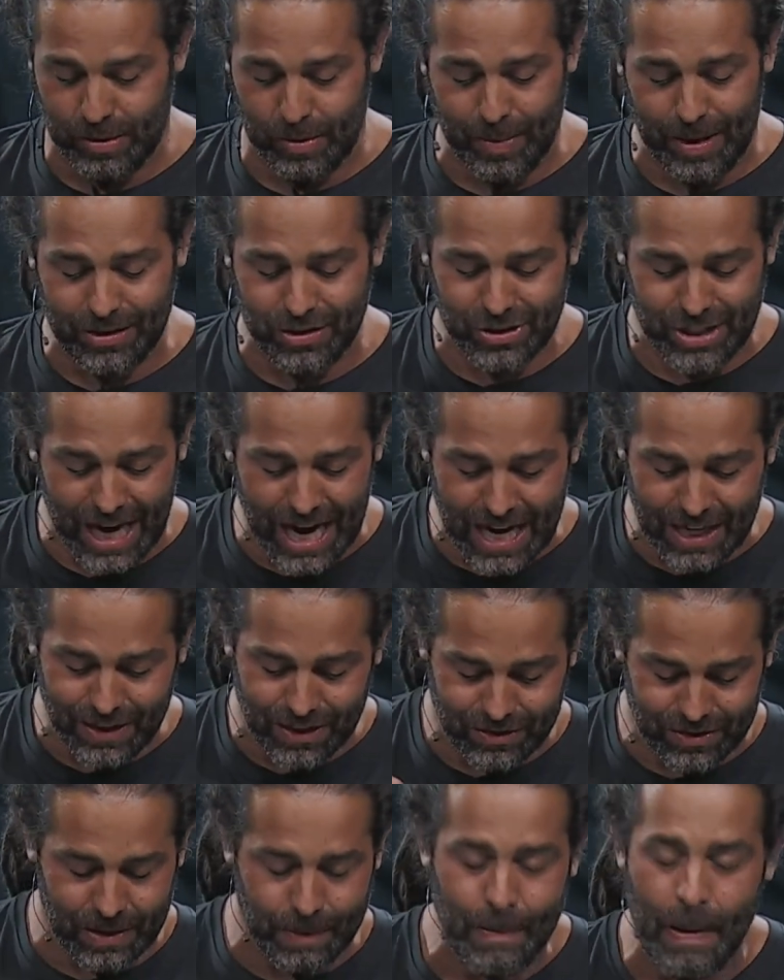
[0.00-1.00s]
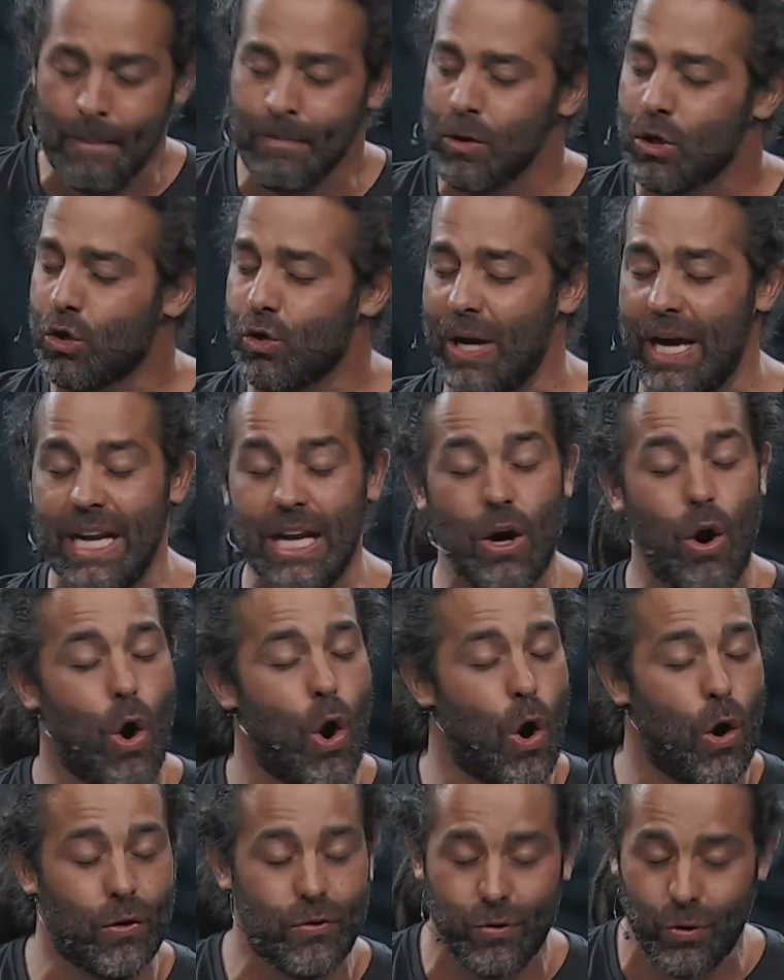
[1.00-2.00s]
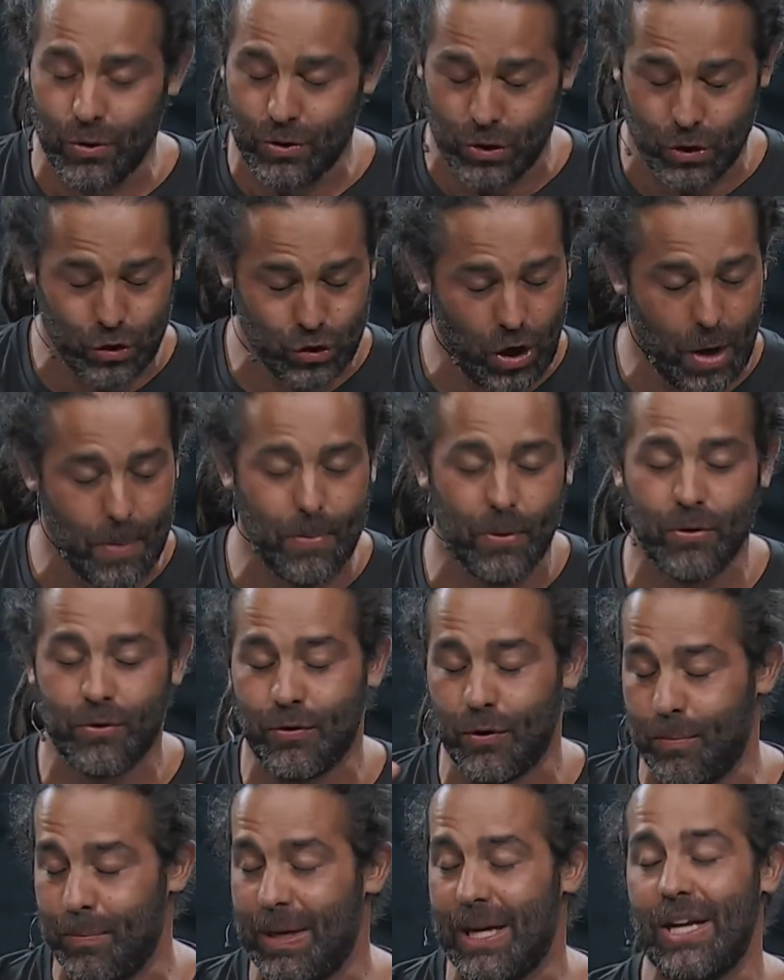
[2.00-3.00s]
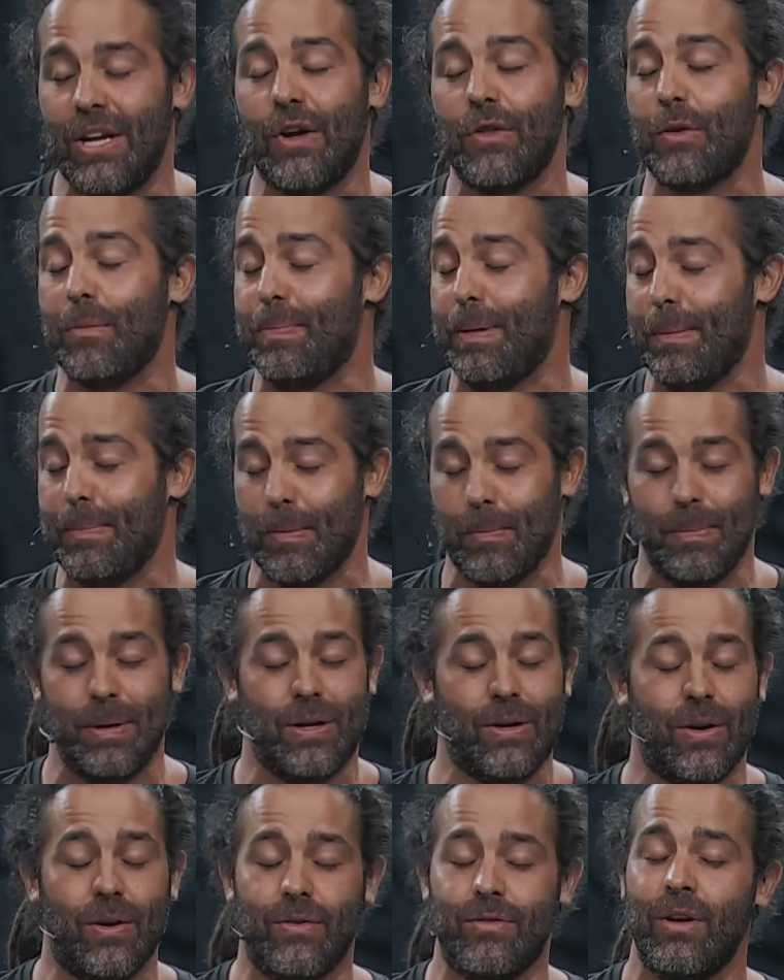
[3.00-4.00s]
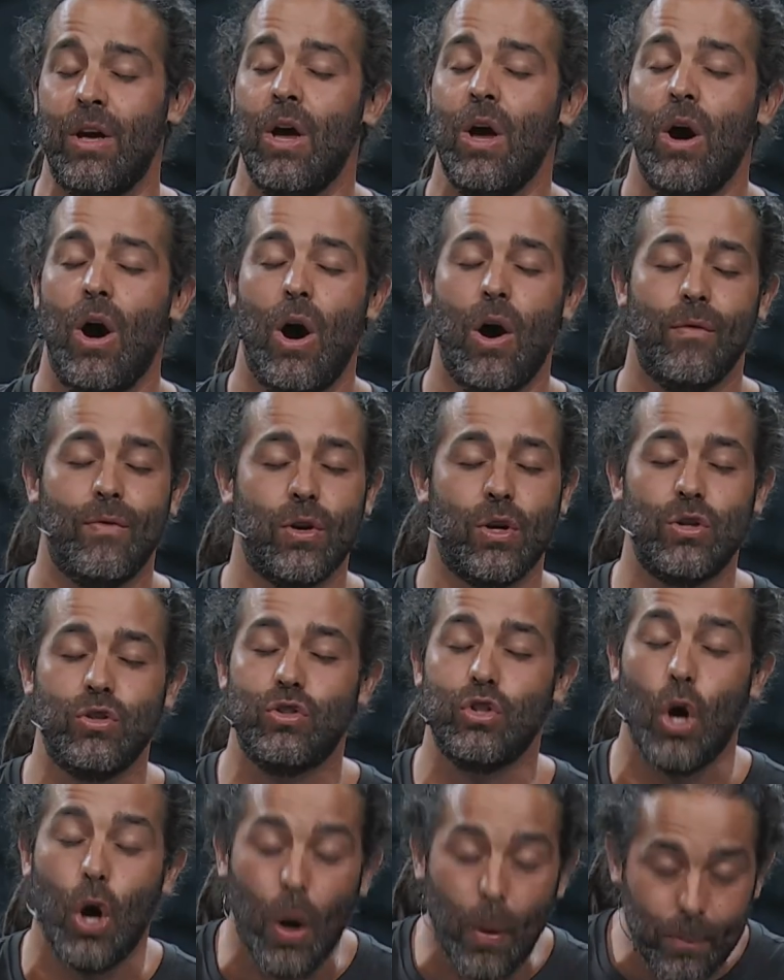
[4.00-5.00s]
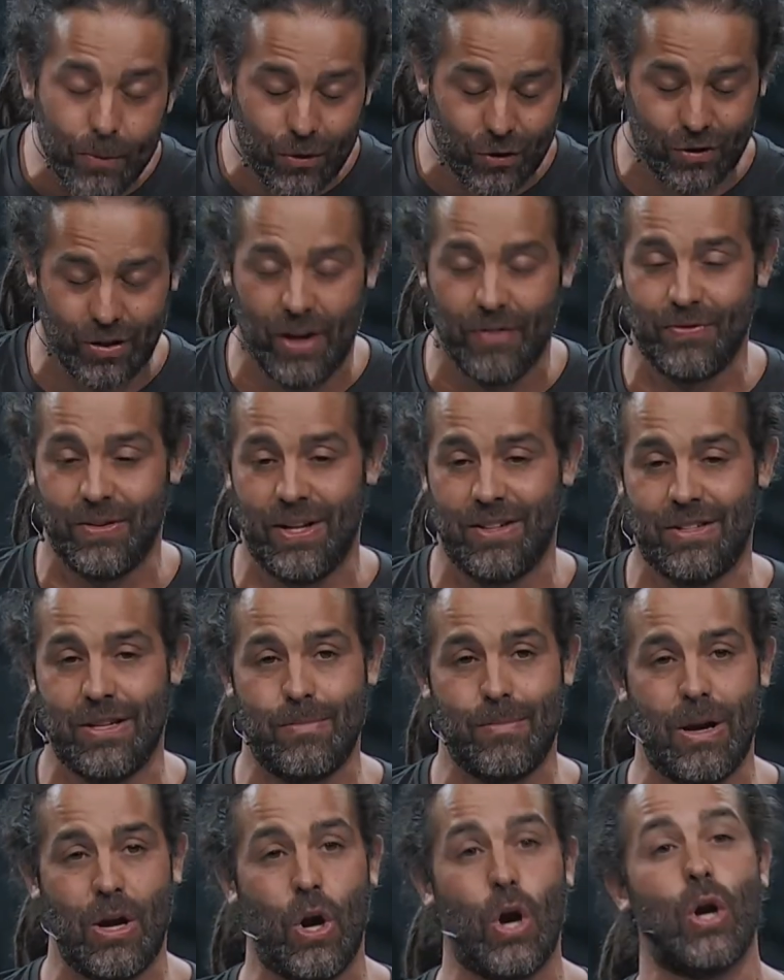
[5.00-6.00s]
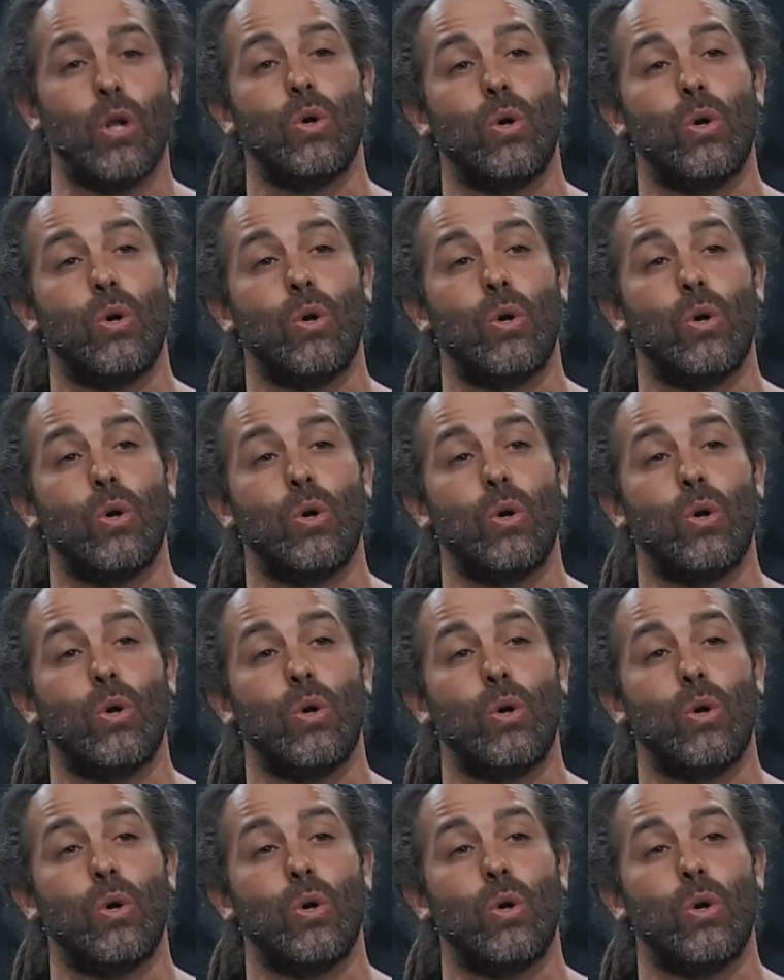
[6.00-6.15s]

I'm not saying this and creating all sorts of troubles for me and other people because of the dumb stuff that's in my heart.